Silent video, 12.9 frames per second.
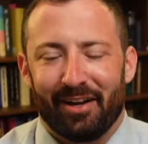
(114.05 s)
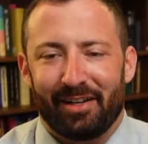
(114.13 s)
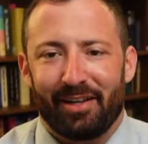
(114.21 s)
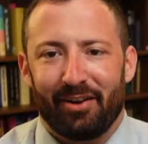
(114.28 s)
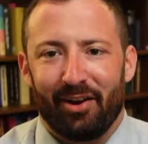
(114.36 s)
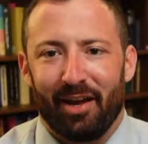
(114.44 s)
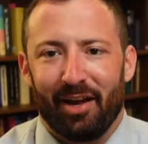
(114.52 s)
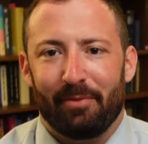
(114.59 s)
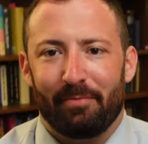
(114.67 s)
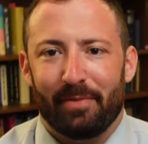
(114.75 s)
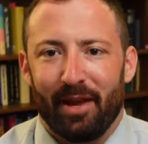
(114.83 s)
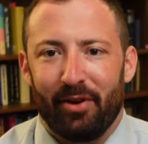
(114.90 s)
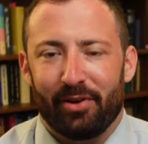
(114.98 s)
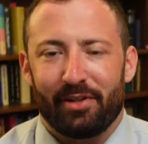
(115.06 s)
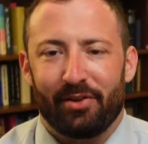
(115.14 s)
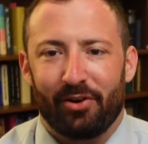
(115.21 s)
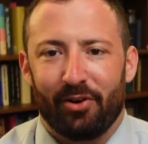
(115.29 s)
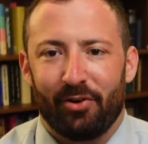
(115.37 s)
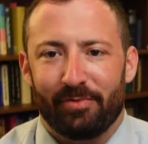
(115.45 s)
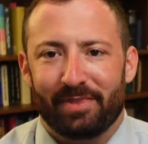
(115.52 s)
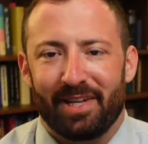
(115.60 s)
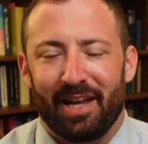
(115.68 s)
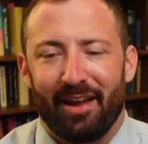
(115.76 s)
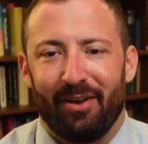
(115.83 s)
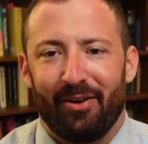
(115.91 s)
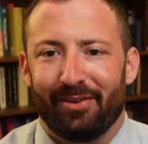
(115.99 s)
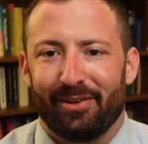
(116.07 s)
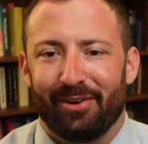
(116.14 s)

here I am now in your hometown.